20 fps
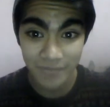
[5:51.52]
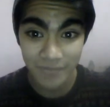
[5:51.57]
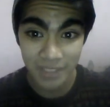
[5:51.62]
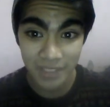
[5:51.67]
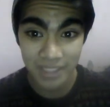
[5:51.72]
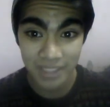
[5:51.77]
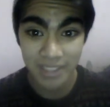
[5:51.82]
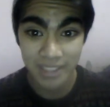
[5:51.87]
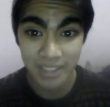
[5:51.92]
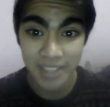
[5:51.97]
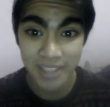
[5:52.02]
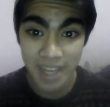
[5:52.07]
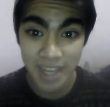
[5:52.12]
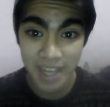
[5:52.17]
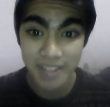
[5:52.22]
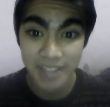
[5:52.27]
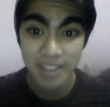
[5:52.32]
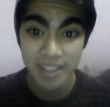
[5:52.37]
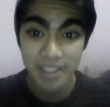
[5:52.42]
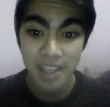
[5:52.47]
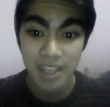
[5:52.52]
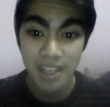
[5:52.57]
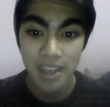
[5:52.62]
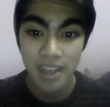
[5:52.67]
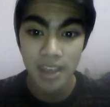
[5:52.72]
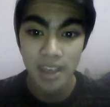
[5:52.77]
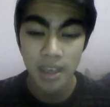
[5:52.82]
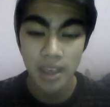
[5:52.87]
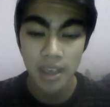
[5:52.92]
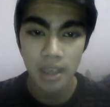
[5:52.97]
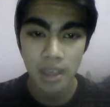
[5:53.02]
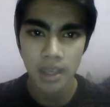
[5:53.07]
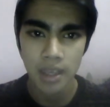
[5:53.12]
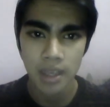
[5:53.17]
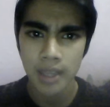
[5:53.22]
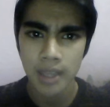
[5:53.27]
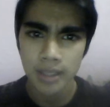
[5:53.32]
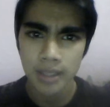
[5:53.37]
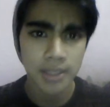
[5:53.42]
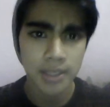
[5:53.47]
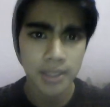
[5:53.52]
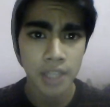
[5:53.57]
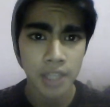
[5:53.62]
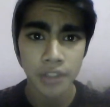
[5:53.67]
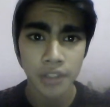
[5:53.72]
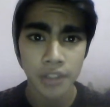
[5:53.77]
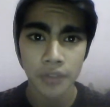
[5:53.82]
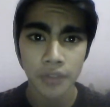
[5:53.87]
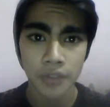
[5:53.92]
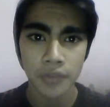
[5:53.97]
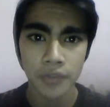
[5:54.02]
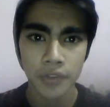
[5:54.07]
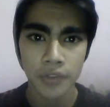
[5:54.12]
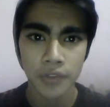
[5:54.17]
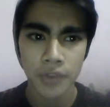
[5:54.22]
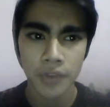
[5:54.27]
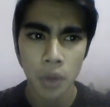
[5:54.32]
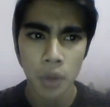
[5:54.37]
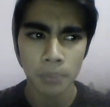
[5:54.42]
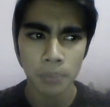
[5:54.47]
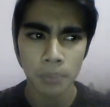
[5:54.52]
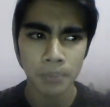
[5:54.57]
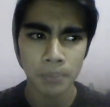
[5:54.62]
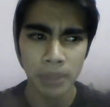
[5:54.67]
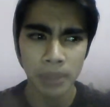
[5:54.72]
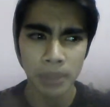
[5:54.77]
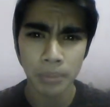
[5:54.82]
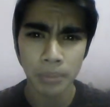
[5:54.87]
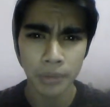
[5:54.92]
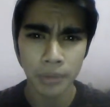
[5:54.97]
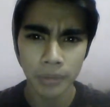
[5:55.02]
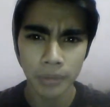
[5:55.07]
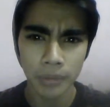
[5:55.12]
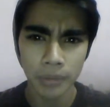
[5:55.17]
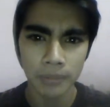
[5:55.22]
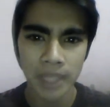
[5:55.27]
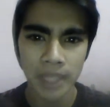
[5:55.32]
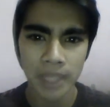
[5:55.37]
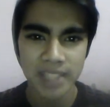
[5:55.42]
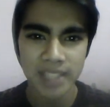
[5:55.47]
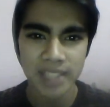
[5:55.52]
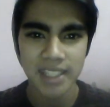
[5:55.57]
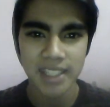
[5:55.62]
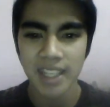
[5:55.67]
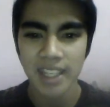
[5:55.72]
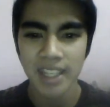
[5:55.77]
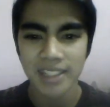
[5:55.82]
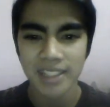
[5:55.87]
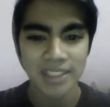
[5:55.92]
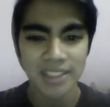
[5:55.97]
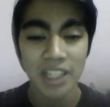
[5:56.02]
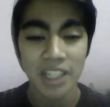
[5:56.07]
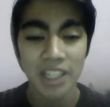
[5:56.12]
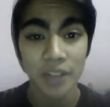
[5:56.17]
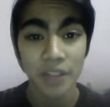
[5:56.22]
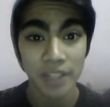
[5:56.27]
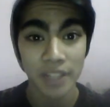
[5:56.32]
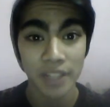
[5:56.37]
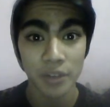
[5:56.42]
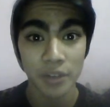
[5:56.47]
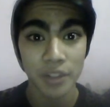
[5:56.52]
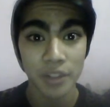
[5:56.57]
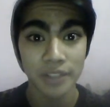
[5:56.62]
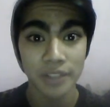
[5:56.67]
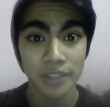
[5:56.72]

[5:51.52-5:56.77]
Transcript: this is just uh, a, a such of some people, but I still loving everyone.